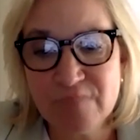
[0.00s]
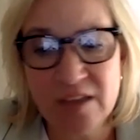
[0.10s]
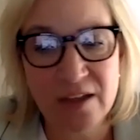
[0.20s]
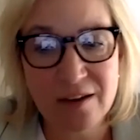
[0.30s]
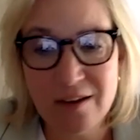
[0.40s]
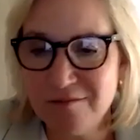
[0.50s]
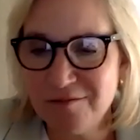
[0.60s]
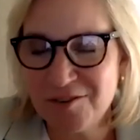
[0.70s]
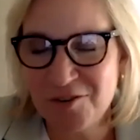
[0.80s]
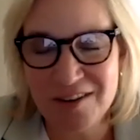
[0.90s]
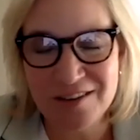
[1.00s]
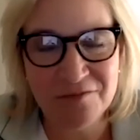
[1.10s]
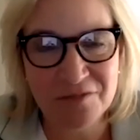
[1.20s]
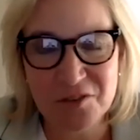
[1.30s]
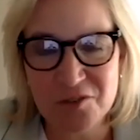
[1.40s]

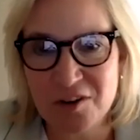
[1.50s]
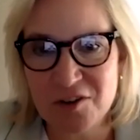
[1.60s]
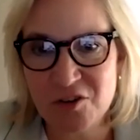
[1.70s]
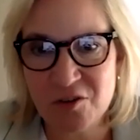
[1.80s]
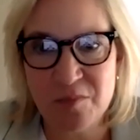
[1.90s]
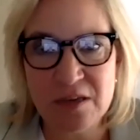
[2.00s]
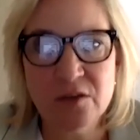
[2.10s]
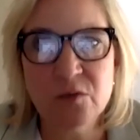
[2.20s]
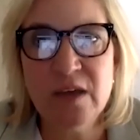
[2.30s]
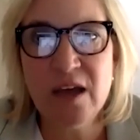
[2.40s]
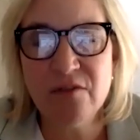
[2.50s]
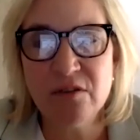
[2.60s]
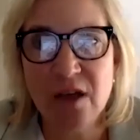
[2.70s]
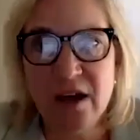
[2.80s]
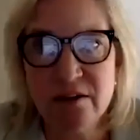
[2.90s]
infrastructure, because we have a
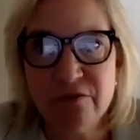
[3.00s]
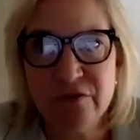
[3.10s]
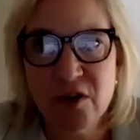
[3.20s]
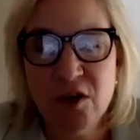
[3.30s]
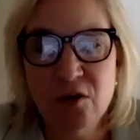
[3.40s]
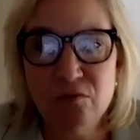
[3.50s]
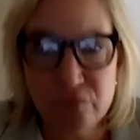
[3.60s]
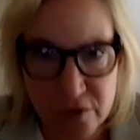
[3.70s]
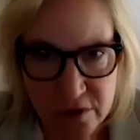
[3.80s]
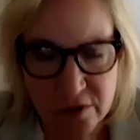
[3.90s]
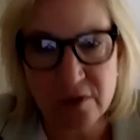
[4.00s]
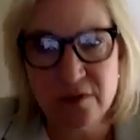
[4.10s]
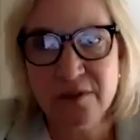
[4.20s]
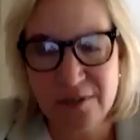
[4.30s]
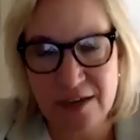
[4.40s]
lot of rural
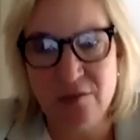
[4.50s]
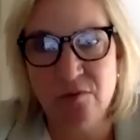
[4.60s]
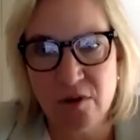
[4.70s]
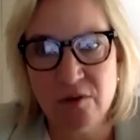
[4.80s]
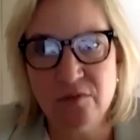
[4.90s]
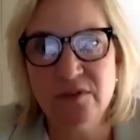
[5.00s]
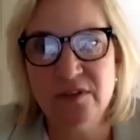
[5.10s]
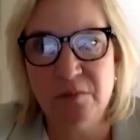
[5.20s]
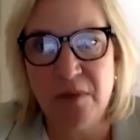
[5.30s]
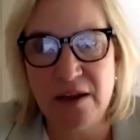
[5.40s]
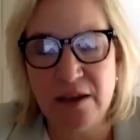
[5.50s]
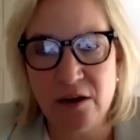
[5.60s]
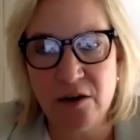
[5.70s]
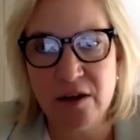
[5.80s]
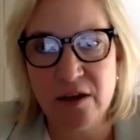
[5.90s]
state roads in my
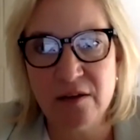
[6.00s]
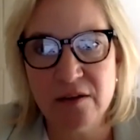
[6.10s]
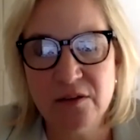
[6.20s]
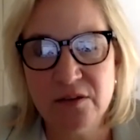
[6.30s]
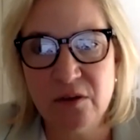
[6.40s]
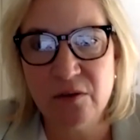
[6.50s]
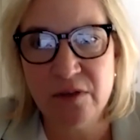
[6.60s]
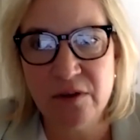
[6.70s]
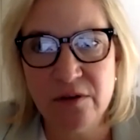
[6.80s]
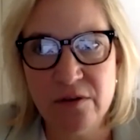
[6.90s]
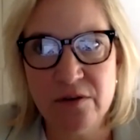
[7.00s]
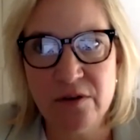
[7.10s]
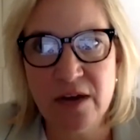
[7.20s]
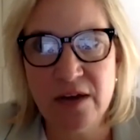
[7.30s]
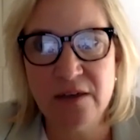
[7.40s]
area, so they're
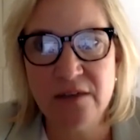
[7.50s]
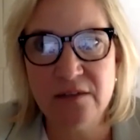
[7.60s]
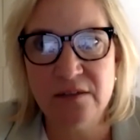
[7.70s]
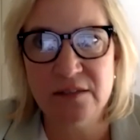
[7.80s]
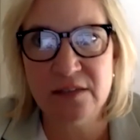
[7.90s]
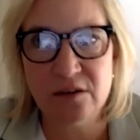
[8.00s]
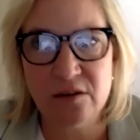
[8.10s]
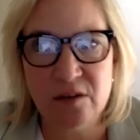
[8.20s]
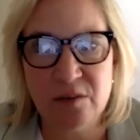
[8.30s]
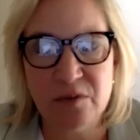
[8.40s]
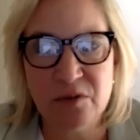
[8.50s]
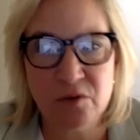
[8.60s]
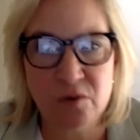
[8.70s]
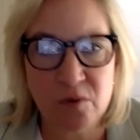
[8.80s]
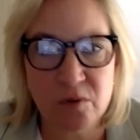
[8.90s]
not necessarily
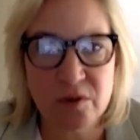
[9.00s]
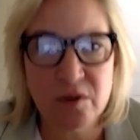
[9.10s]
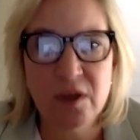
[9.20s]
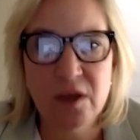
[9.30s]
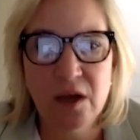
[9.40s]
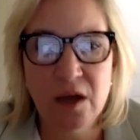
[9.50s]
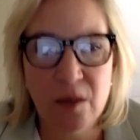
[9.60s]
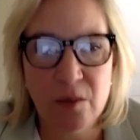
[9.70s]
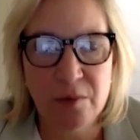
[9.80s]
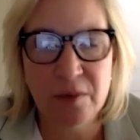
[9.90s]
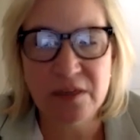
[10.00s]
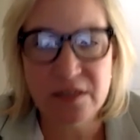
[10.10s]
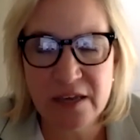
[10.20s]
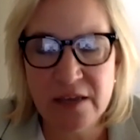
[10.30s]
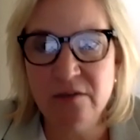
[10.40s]
patrolled or
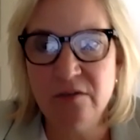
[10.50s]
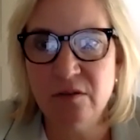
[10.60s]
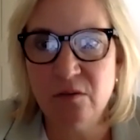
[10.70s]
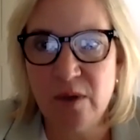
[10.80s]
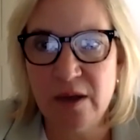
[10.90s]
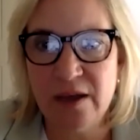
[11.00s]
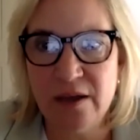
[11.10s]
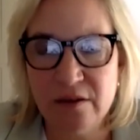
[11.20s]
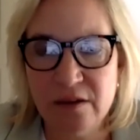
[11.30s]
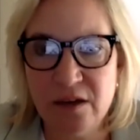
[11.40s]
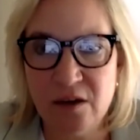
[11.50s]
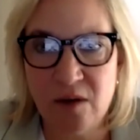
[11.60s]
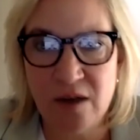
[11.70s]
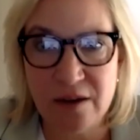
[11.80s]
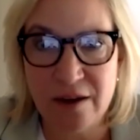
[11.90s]
maintained the way, you know,
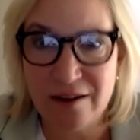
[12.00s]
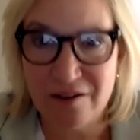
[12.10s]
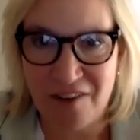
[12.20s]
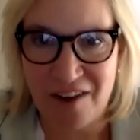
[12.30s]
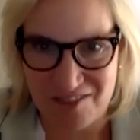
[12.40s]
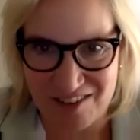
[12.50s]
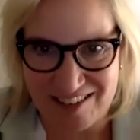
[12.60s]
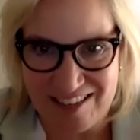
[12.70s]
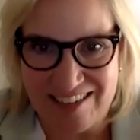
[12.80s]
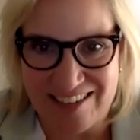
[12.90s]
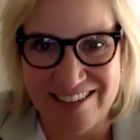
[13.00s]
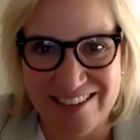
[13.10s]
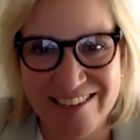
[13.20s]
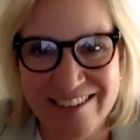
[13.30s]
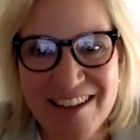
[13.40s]
I-95 is.
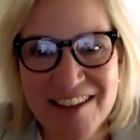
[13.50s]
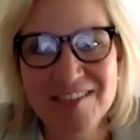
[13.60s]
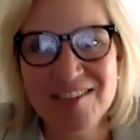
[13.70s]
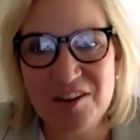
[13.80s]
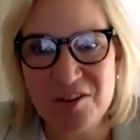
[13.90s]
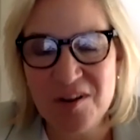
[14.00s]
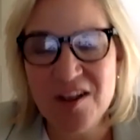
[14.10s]
So